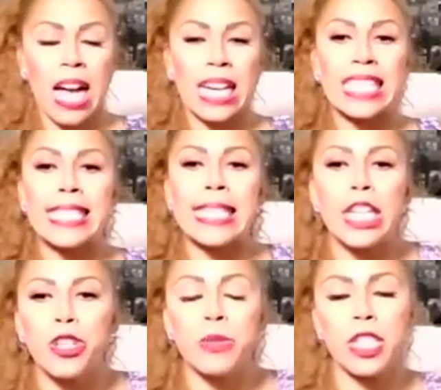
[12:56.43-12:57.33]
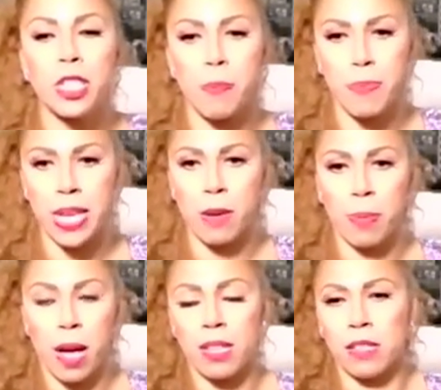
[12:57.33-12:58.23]
continuing to be a
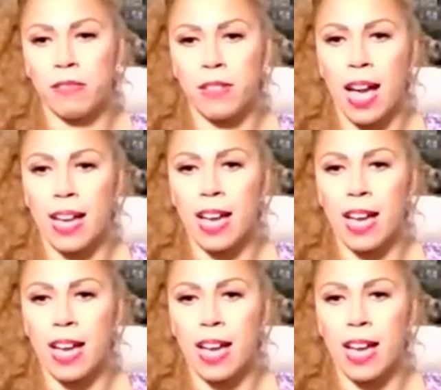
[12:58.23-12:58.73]
positive light.